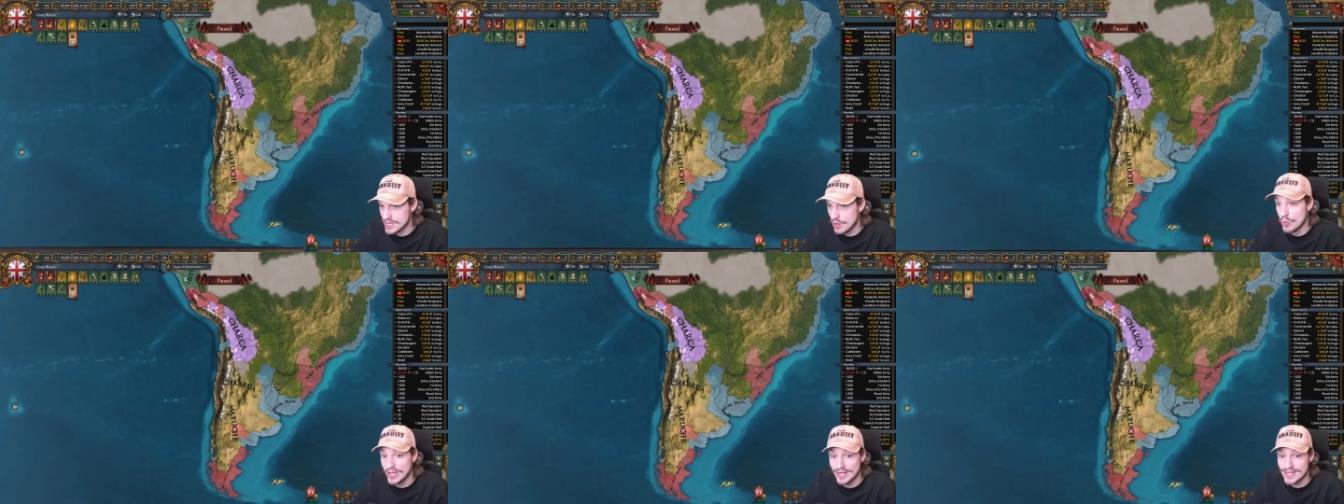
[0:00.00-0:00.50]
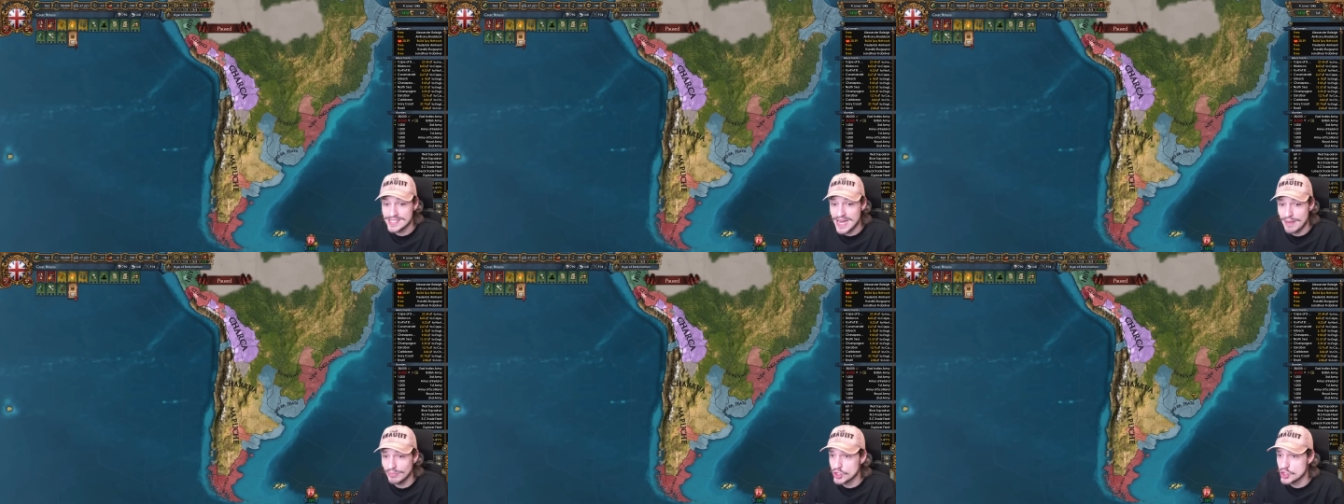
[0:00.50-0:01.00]
We can
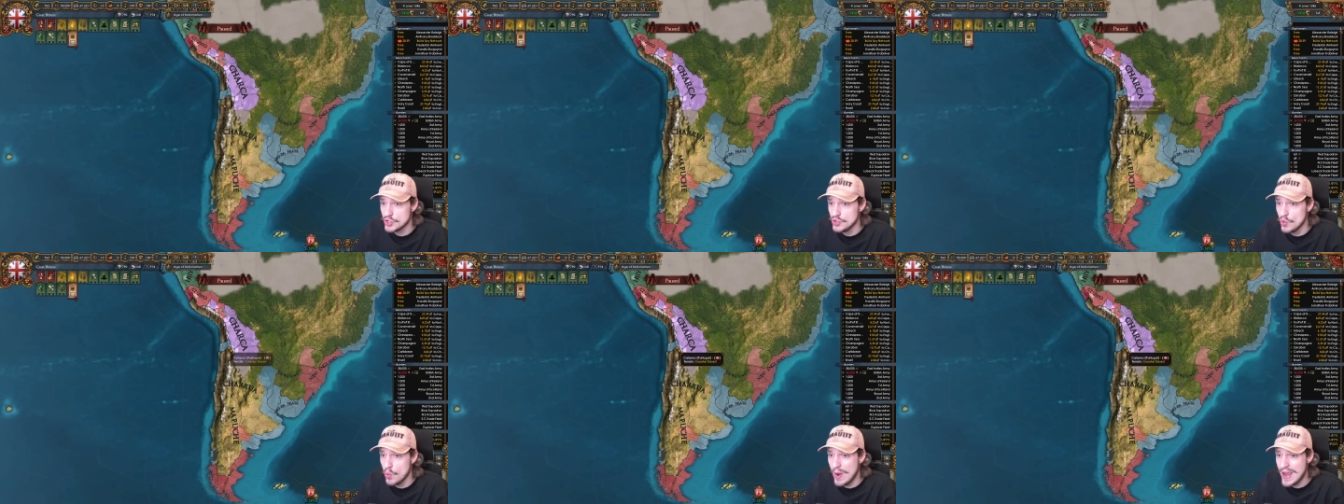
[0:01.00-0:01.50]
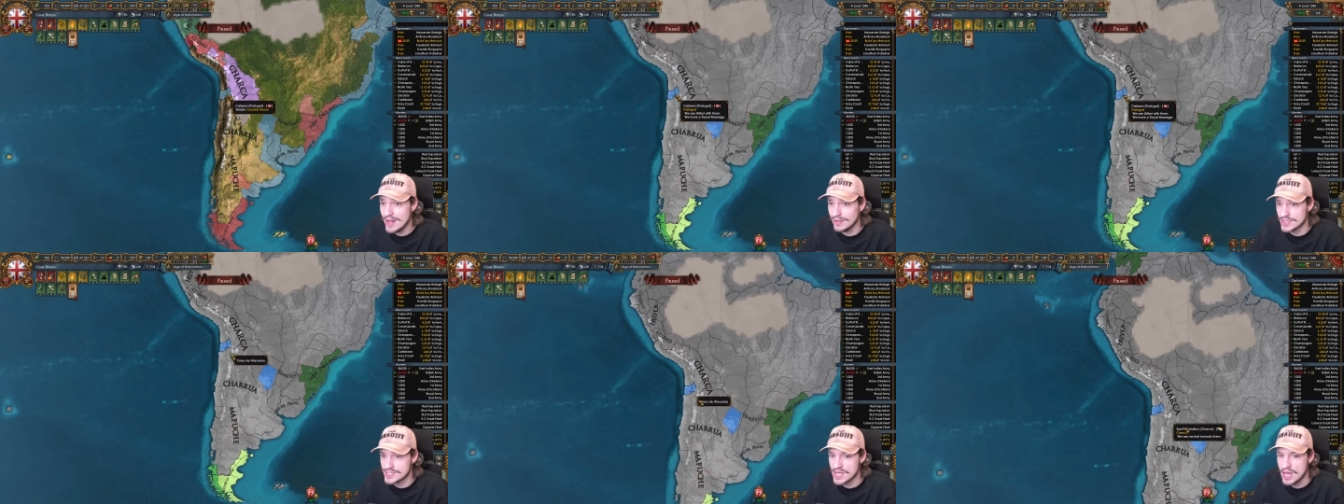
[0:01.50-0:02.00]
establish New
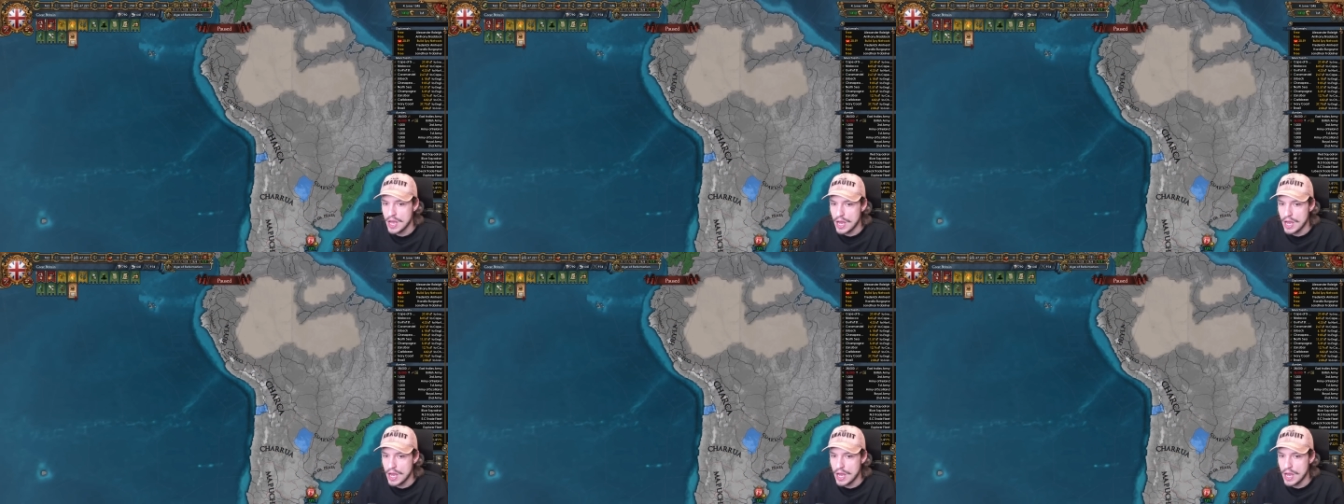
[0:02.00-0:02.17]
Wales.